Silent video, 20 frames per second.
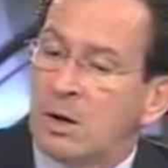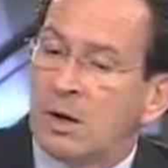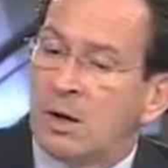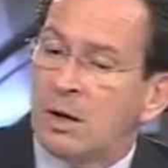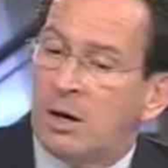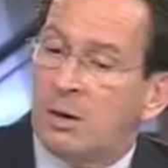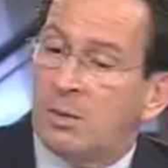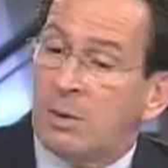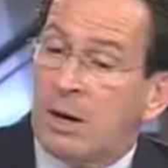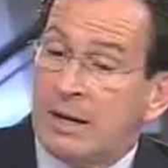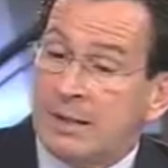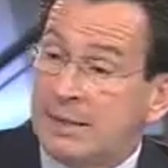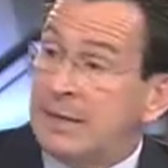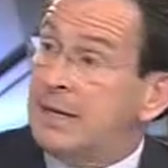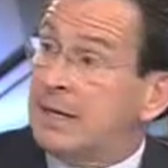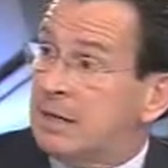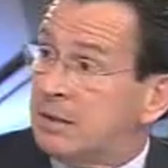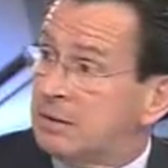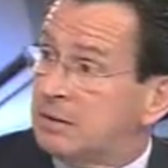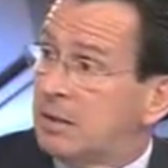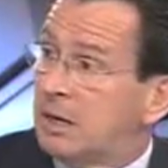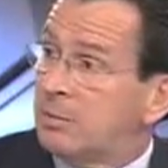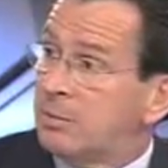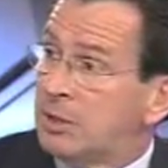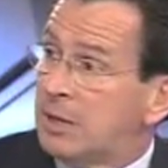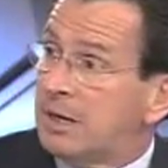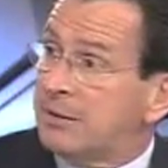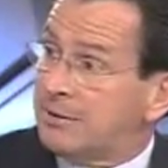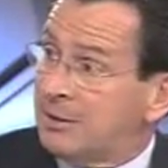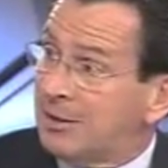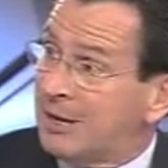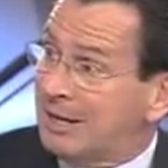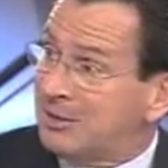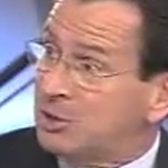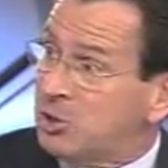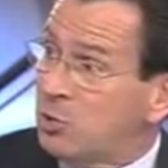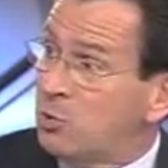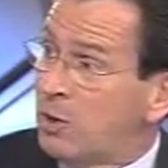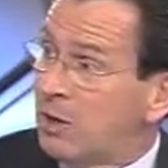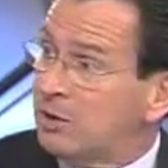I did it. I mean,
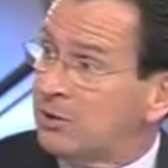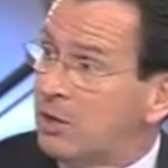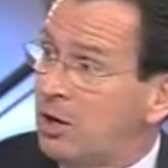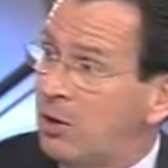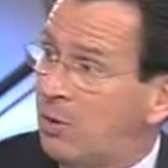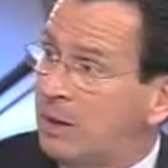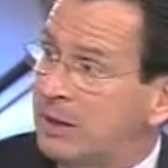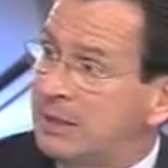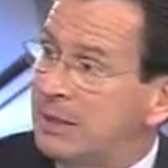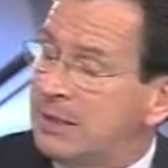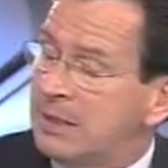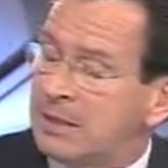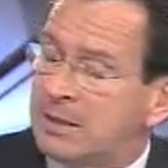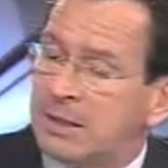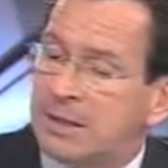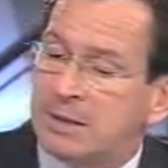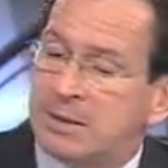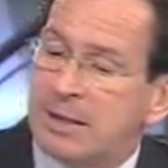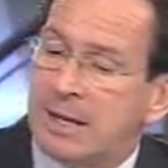as you well know, I did it. And,